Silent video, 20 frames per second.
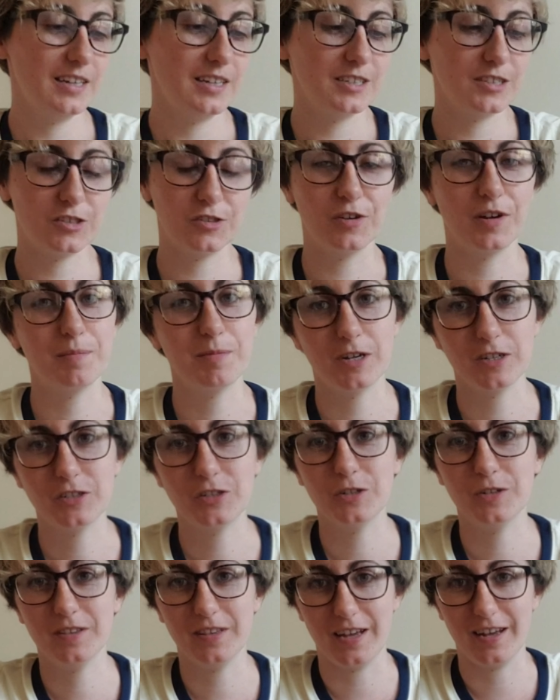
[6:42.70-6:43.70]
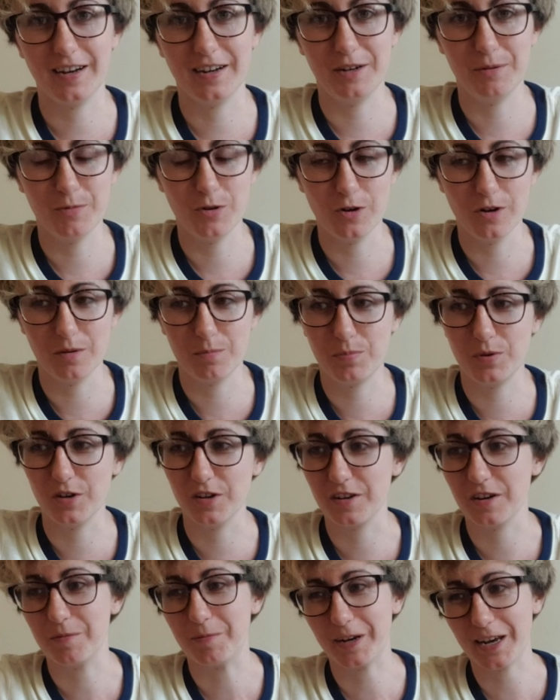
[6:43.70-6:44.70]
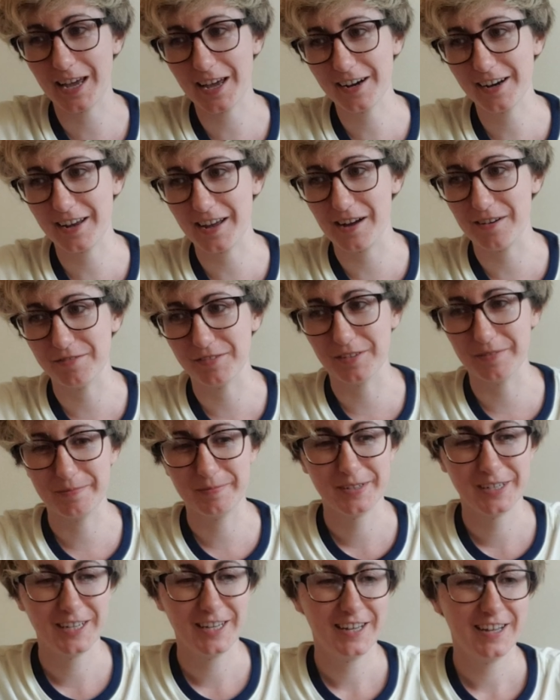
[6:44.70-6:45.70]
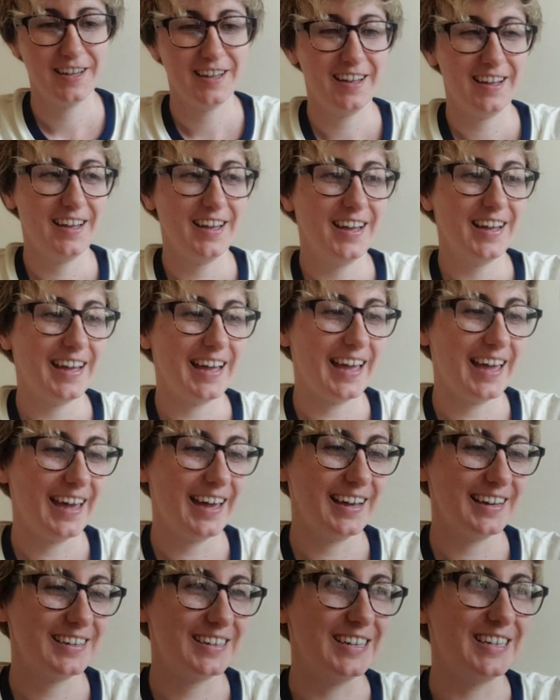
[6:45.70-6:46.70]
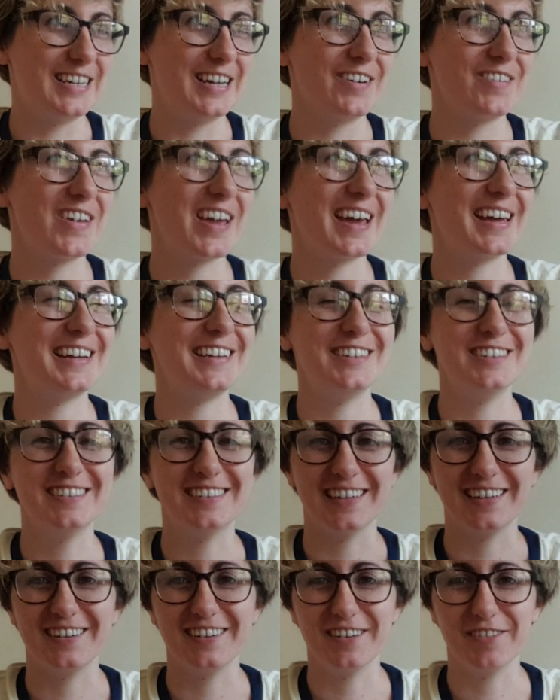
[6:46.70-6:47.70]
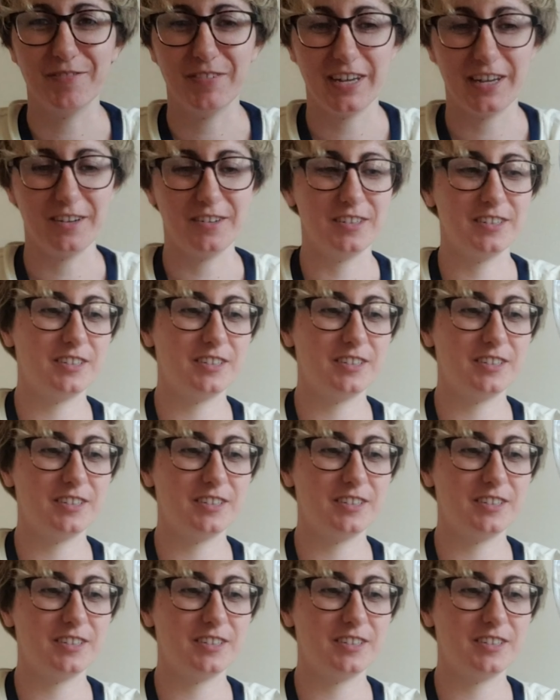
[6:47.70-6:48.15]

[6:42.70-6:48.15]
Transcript: So I'm not doing that anymore, but I'm glad I have them because I'm getting use out of them now.